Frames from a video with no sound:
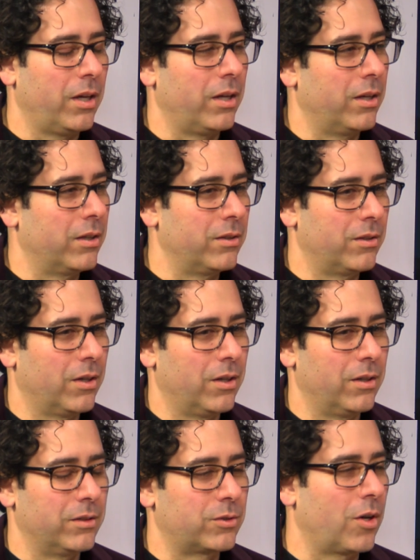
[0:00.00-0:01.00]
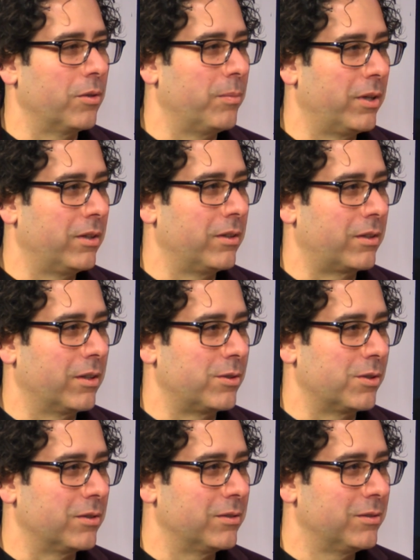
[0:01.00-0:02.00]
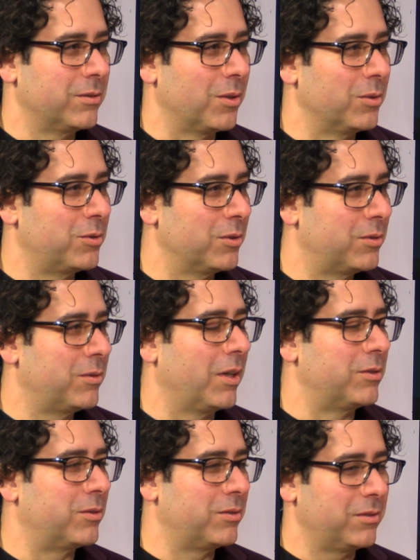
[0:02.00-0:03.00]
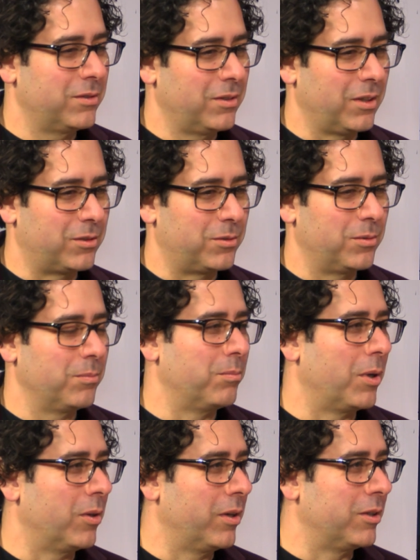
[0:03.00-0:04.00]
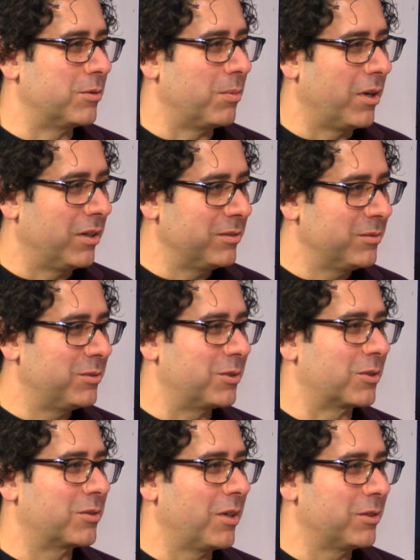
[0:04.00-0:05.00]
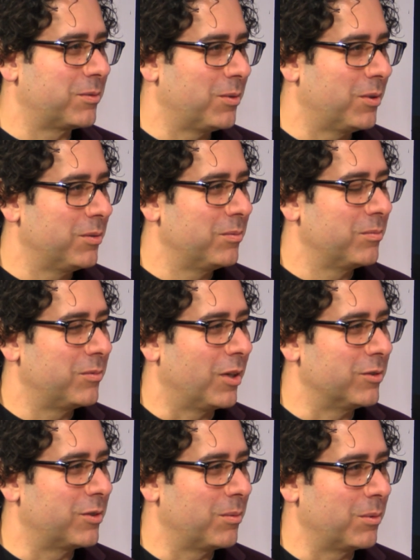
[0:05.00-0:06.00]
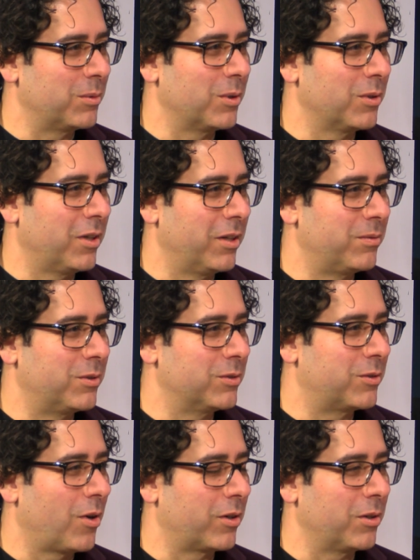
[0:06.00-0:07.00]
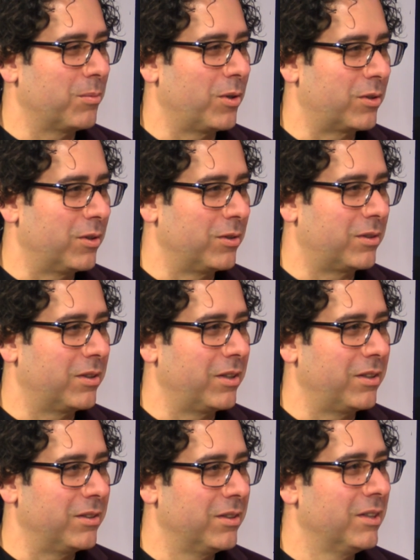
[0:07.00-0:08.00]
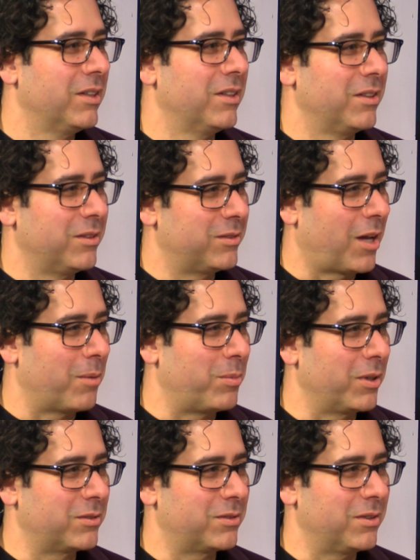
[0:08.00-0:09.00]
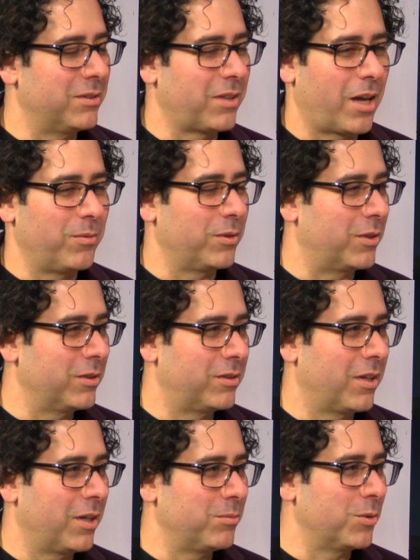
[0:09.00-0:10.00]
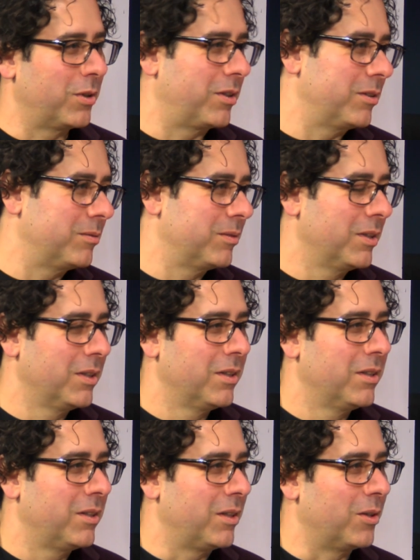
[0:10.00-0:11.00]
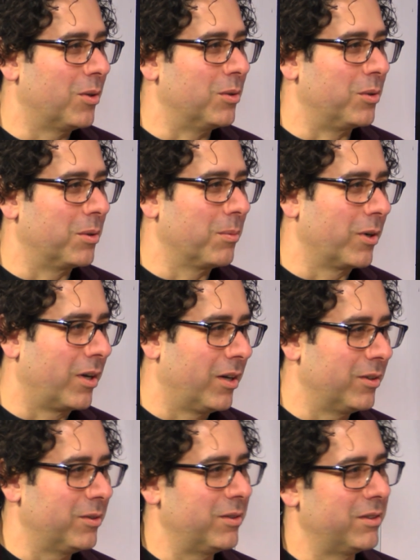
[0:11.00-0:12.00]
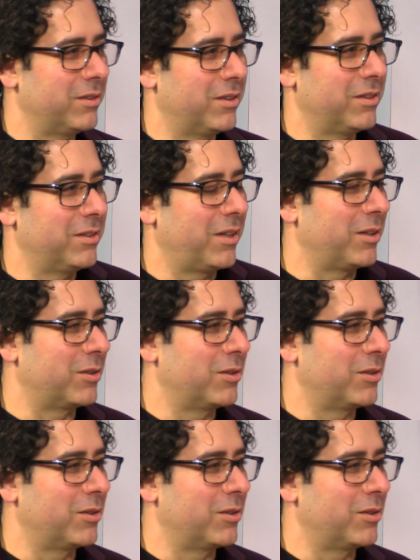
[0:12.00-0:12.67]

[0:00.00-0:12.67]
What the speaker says: And it's called Men in the Kitchen. Cool. So it's middle-aged men, successful, done something with their life, just talking about good, clean topics and having a good time drinking, Luca Mariano and